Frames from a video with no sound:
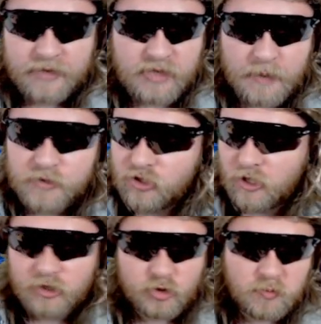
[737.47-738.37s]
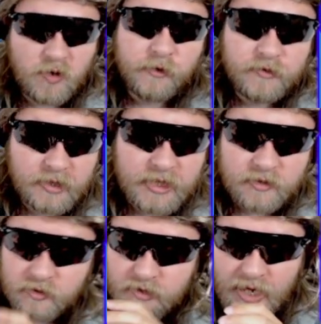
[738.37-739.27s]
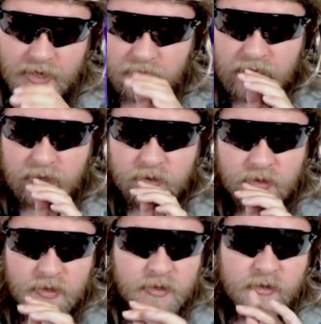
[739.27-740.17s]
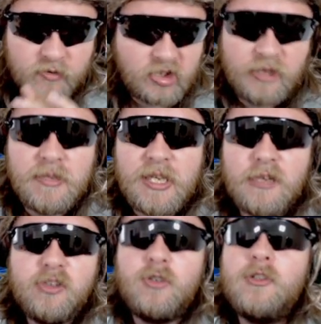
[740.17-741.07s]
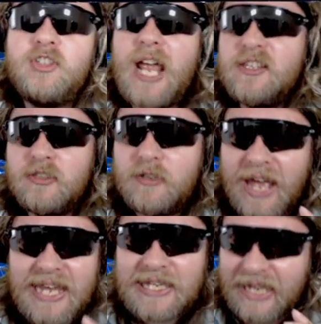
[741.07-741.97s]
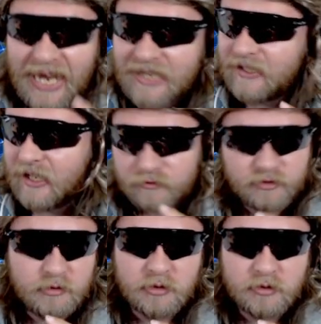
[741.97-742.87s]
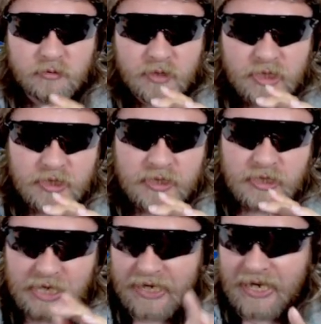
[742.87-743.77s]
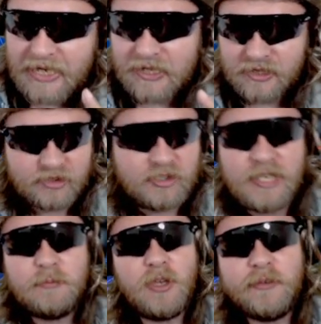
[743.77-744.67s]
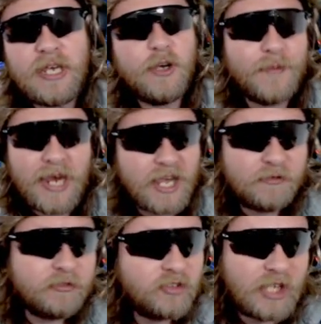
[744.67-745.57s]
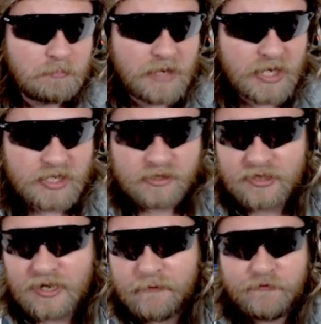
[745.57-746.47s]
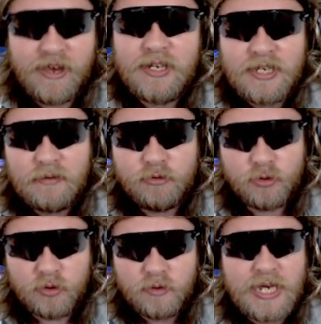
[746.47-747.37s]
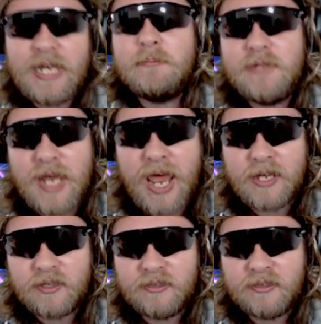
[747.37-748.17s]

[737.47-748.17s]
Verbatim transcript: guys, I'm just gonna control delete this game. Like, Timmy is too sensitive. I can't get through. Like, I gotta sit there on my ass for 10 minutes, then I finally get through and I'm dead.